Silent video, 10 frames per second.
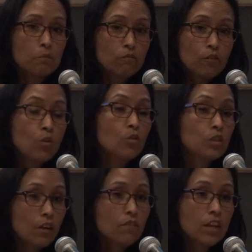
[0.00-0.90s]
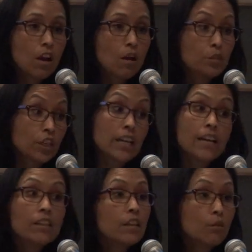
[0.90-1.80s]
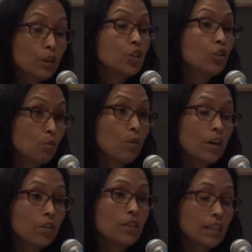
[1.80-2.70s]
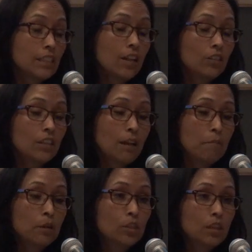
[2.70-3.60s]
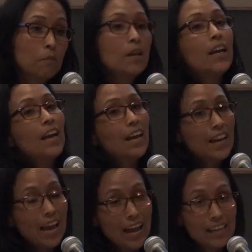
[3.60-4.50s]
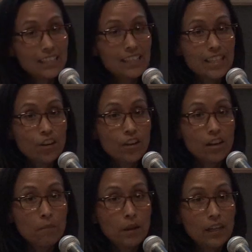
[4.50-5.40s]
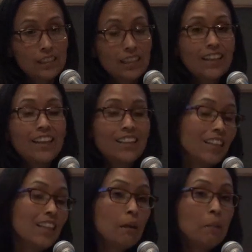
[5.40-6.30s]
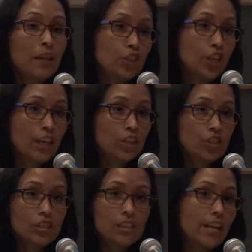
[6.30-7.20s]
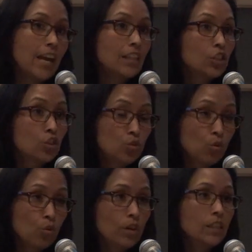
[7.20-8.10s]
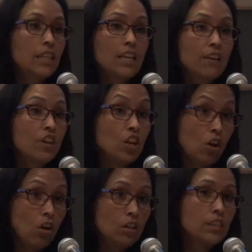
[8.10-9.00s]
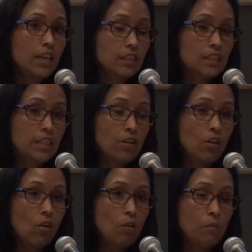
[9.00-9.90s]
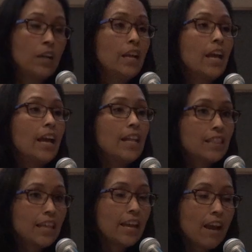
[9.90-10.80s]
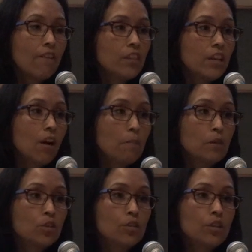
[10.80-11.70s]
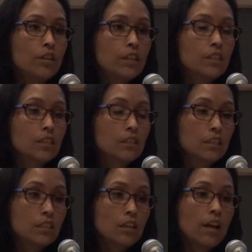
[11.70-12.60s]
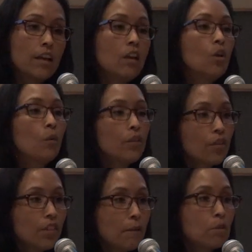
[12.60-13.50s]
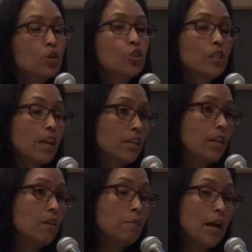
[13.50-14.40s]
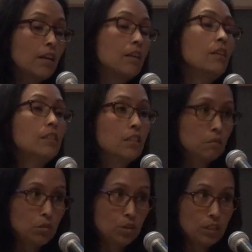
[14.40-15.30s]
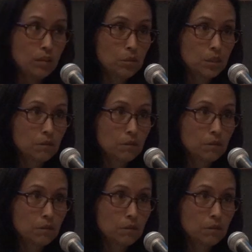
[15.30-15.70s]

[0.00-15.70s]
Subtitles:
photos of the object and the original record that's held in that museum and add it to their database. Then they make changes, they add stories, they give it context there at home, and they have the opportunity to decide whether they push that data back to the museums.